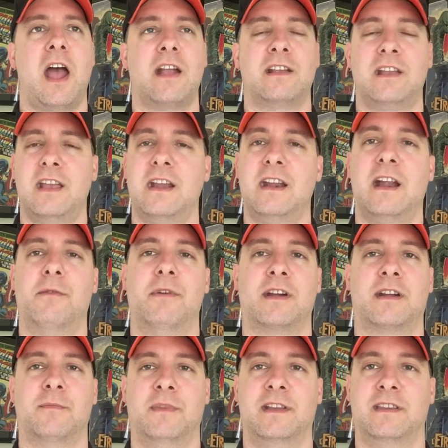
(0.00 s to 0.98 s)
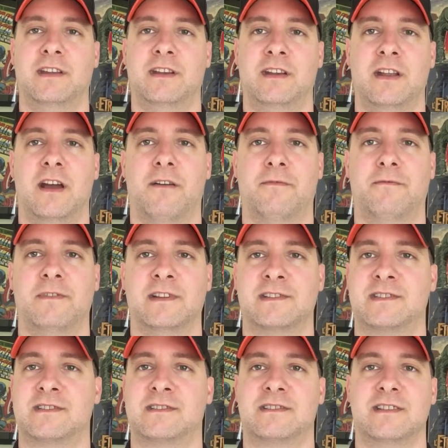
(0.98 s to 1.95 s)
Cannot recommend it enough.
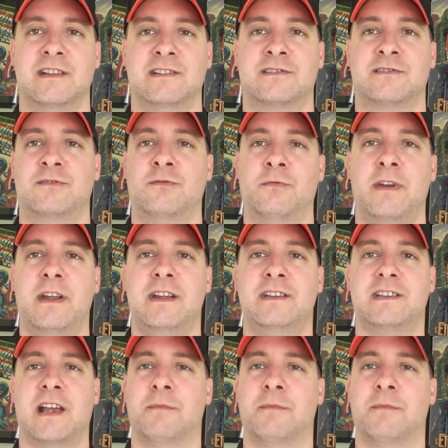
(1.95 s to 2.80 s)
It's great.